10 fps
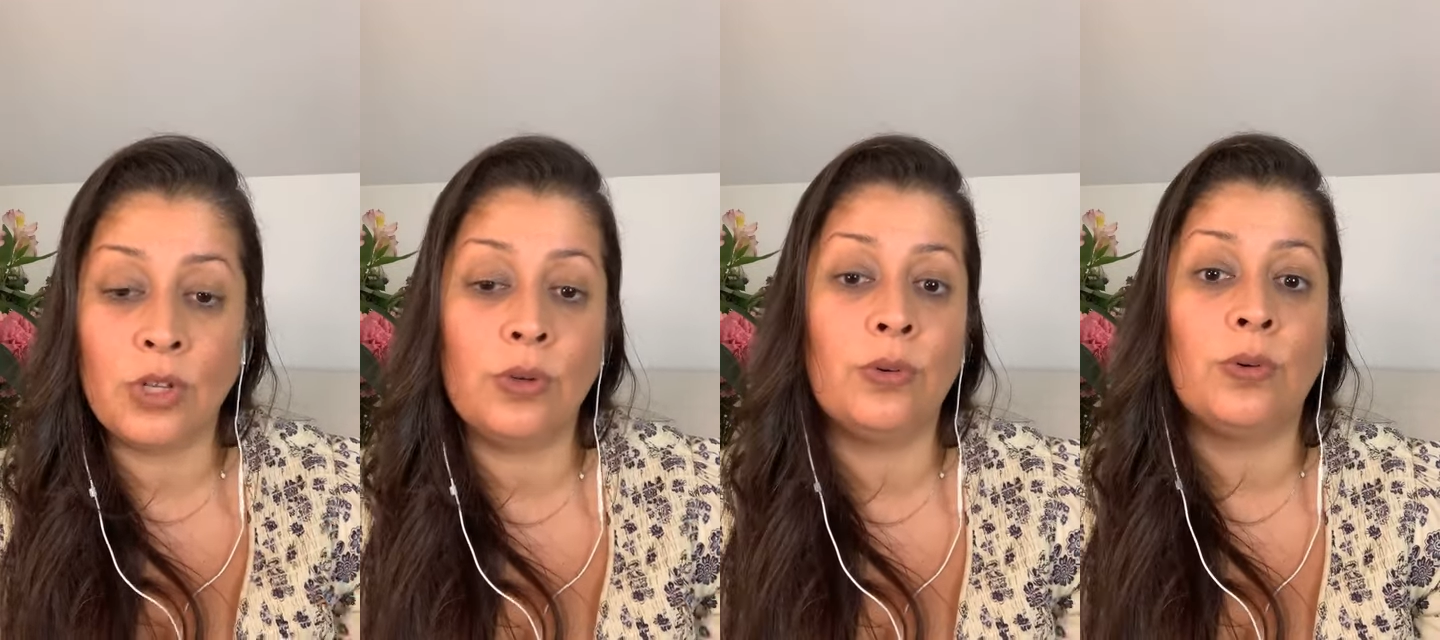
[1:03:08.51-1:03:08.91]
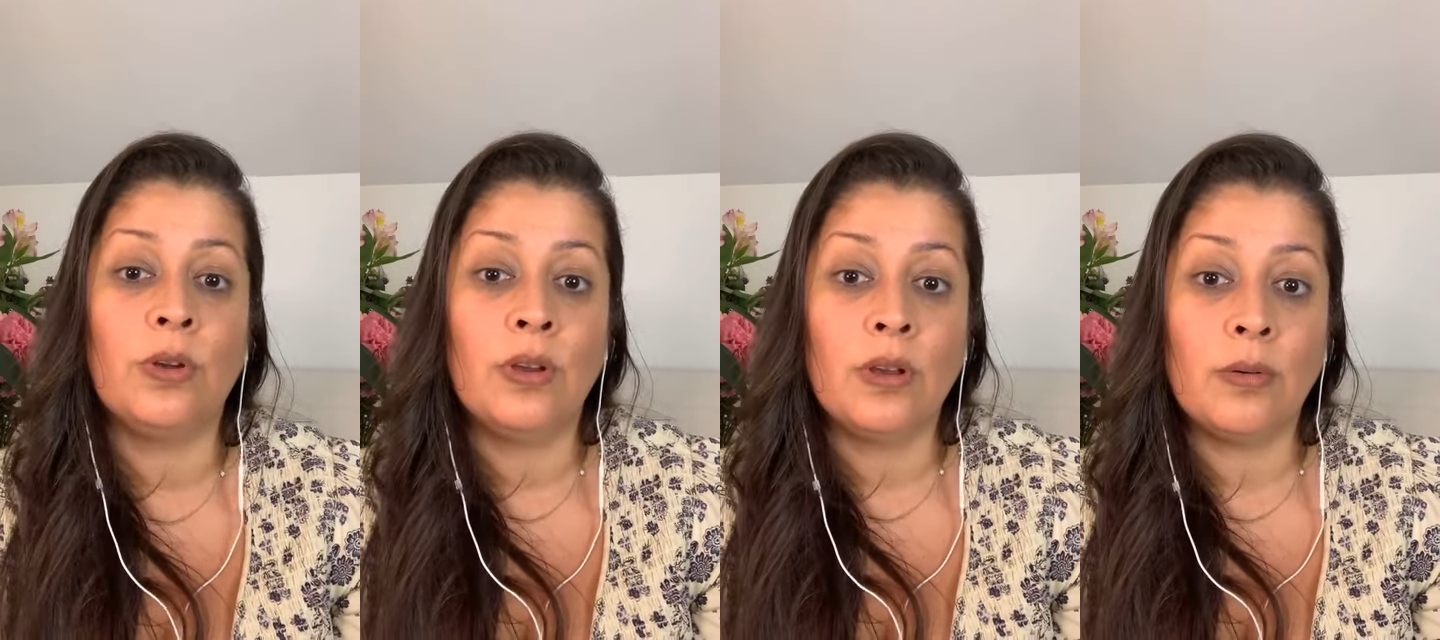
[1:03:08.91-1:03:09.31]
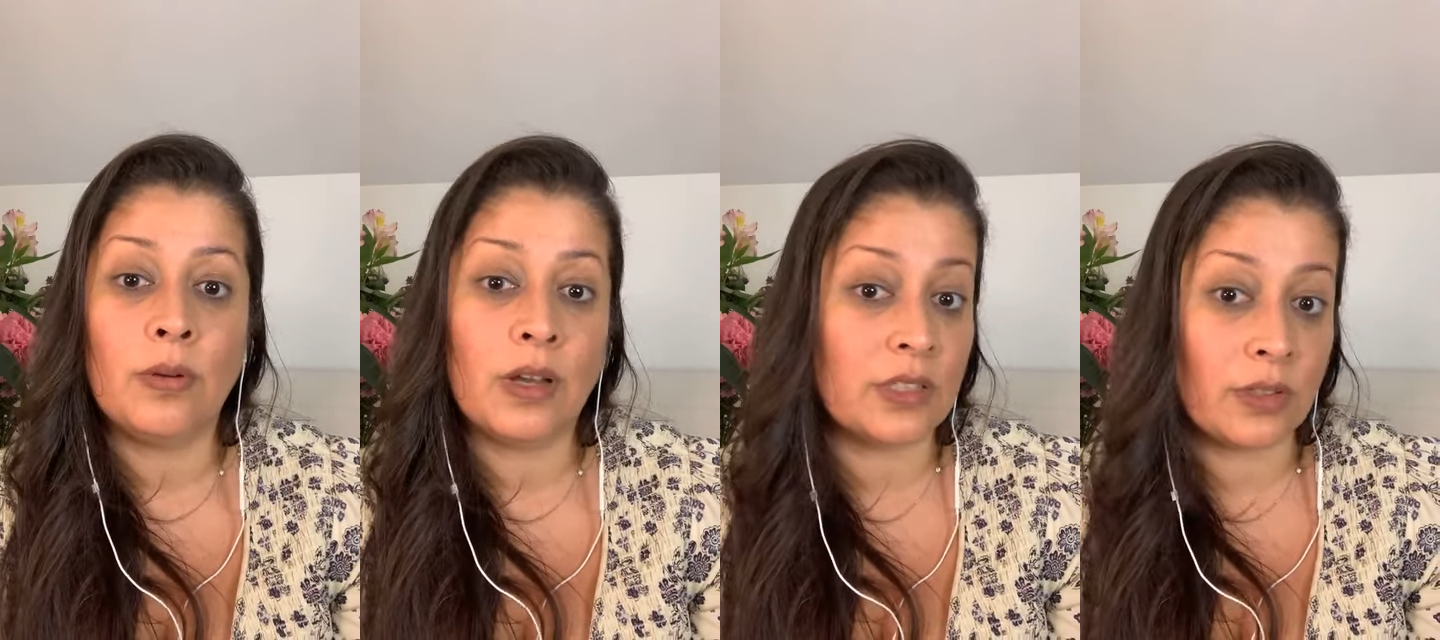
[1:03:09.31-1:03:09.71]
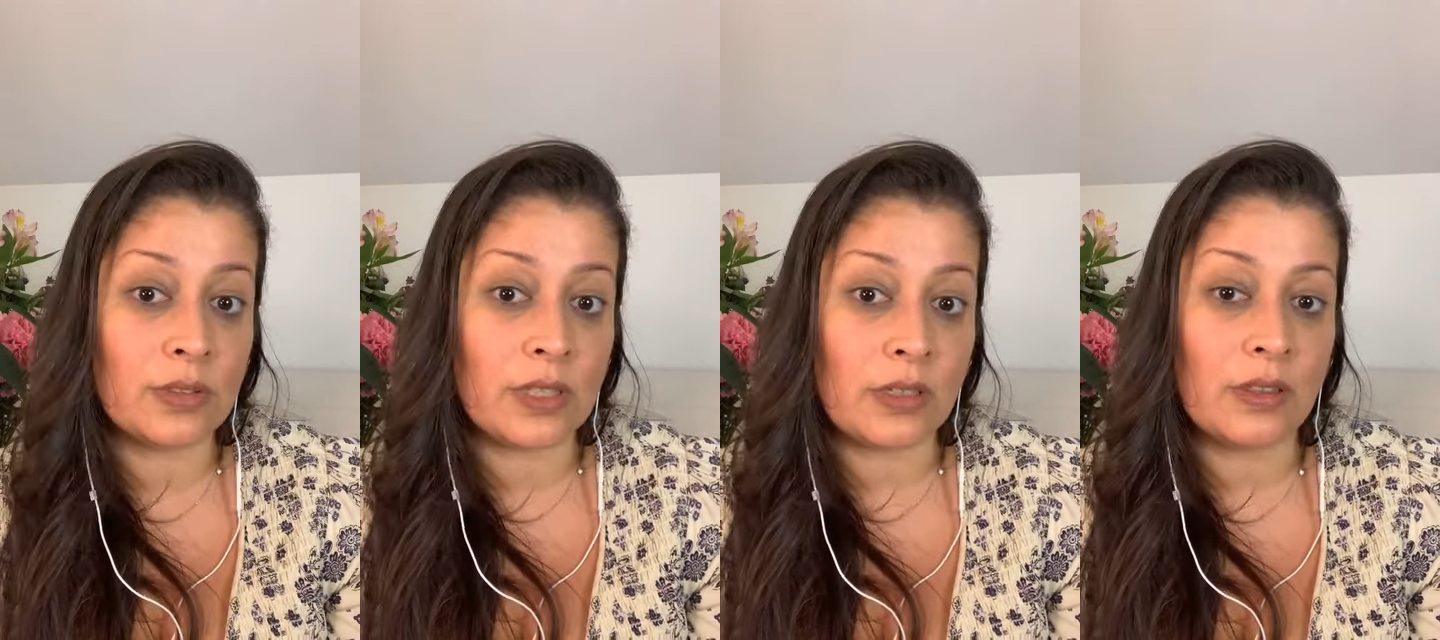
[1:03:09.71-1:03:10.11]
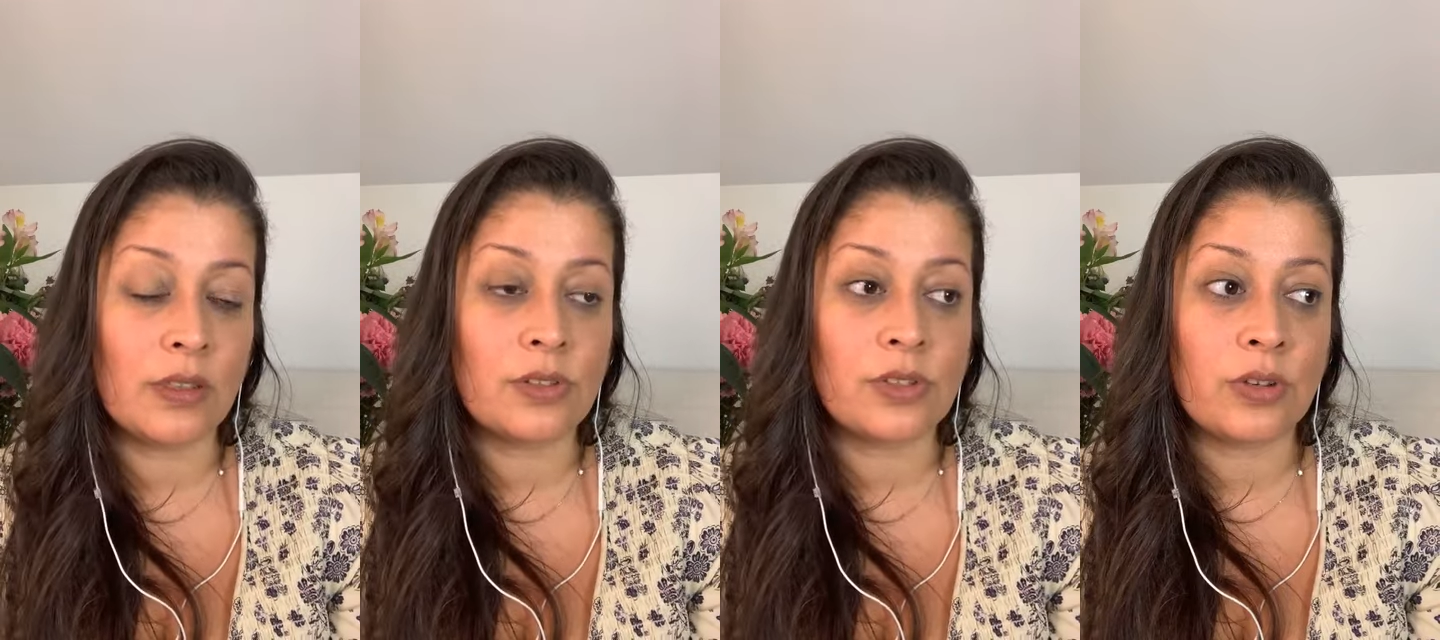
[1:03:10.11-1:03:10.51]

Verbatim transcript: new adult teeth.